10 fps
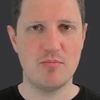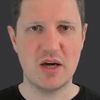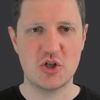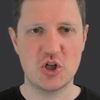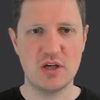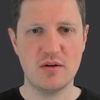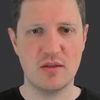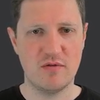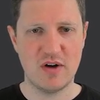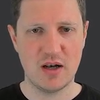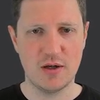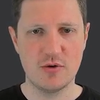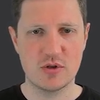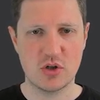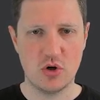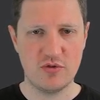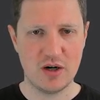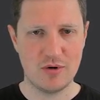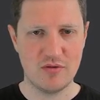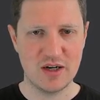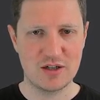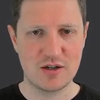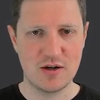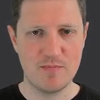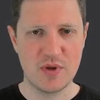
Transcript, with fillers: matching the values of our vector